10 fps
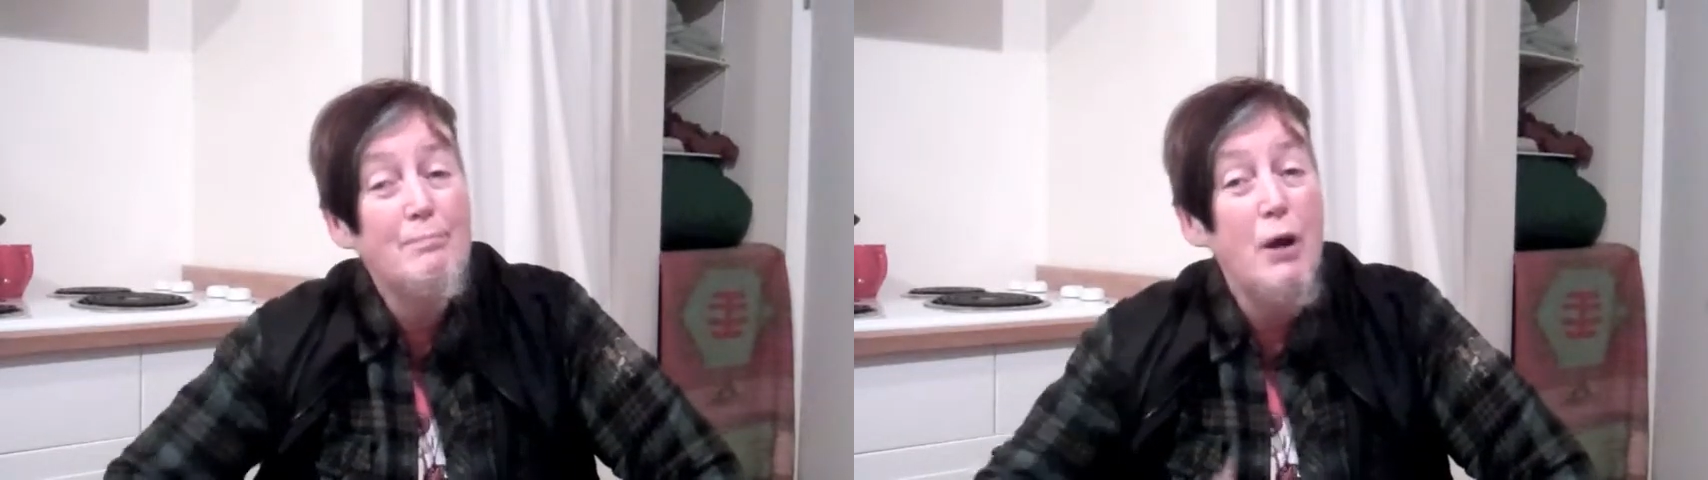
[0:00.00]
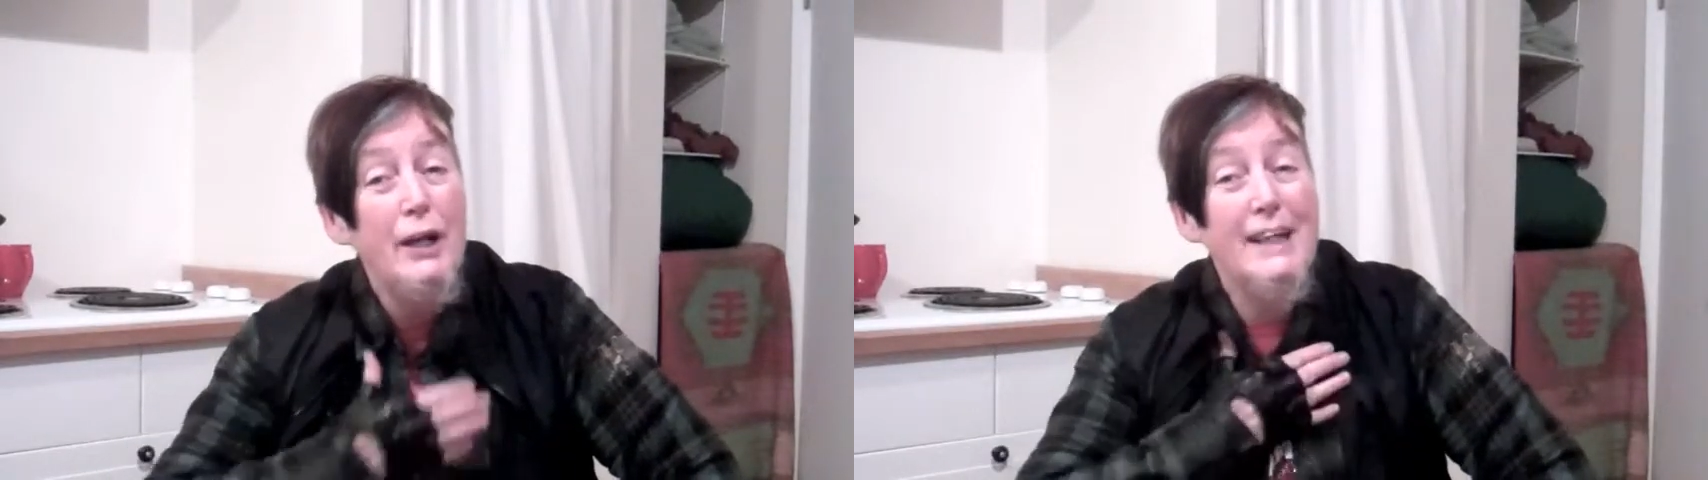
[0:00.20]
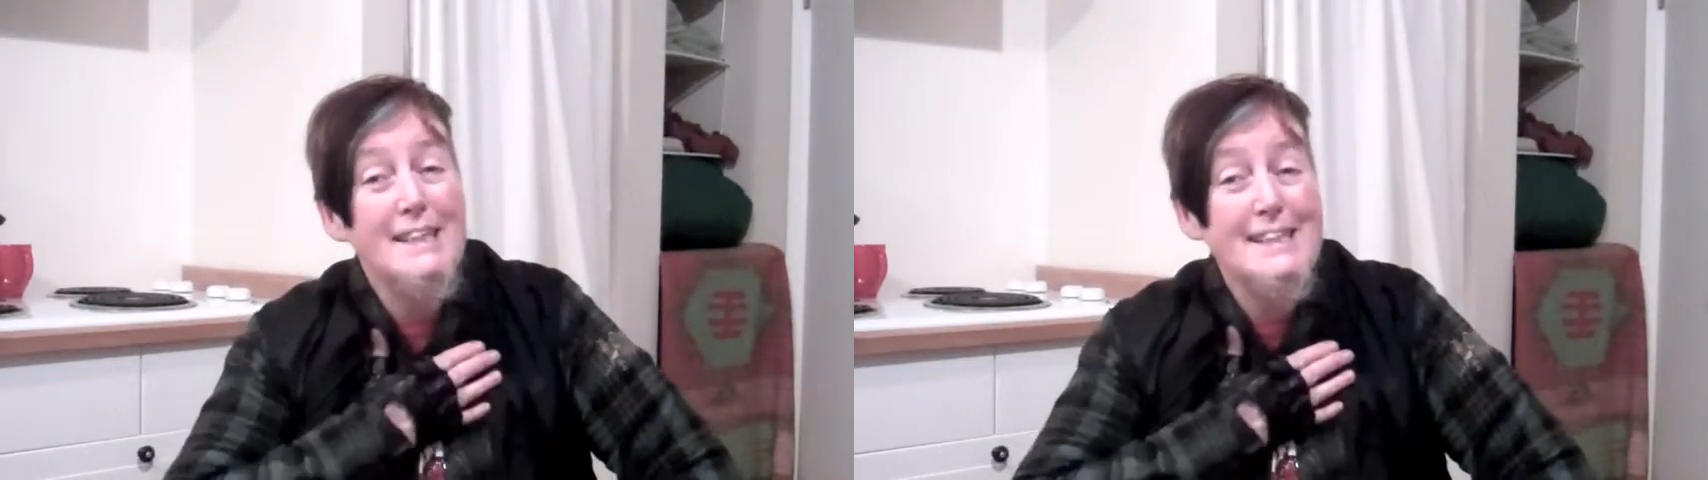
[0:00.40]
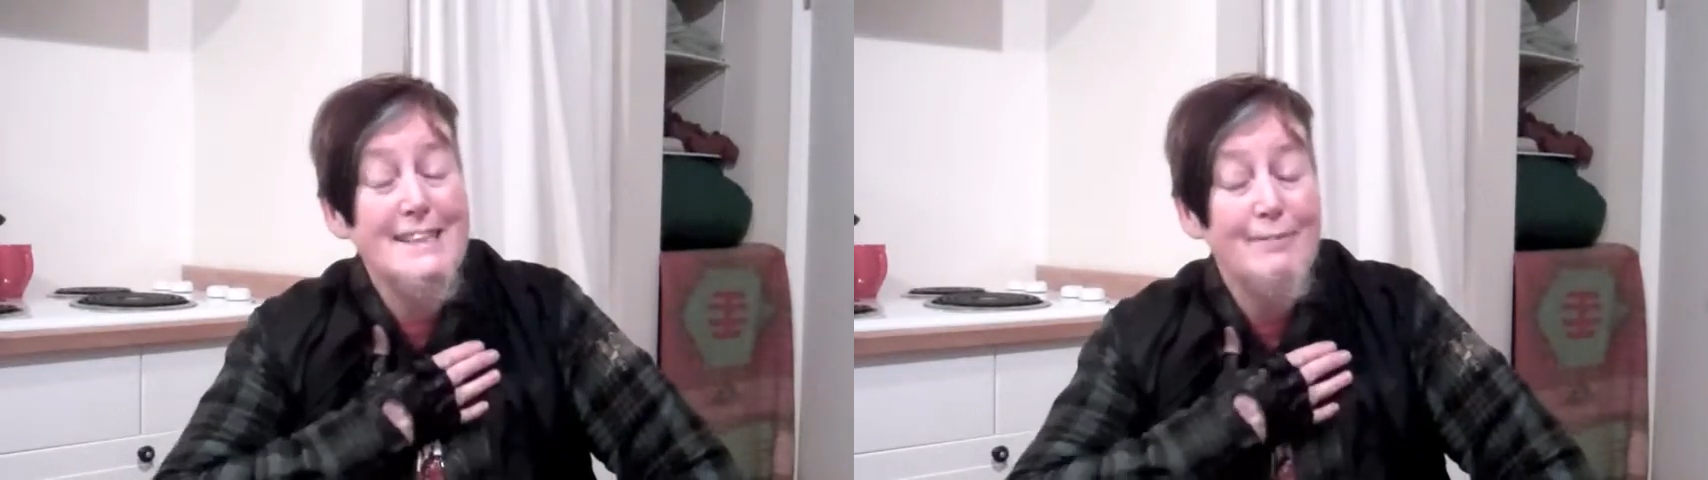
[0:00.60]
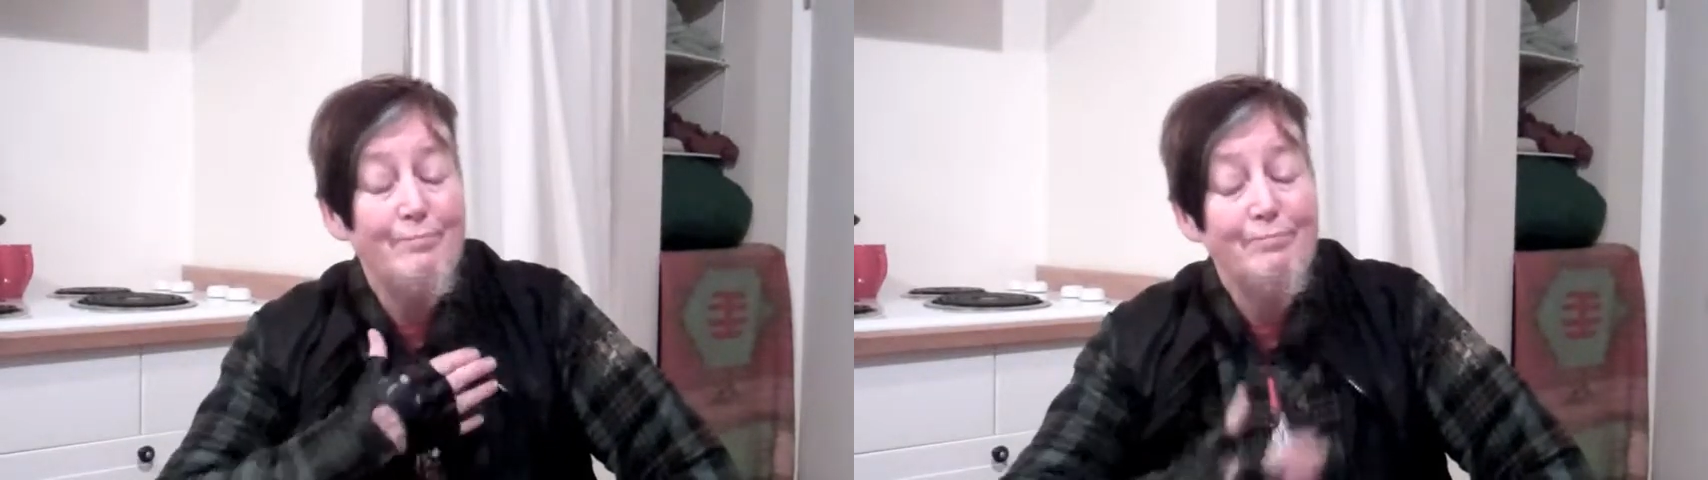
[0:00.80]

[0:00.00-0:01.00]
bodies.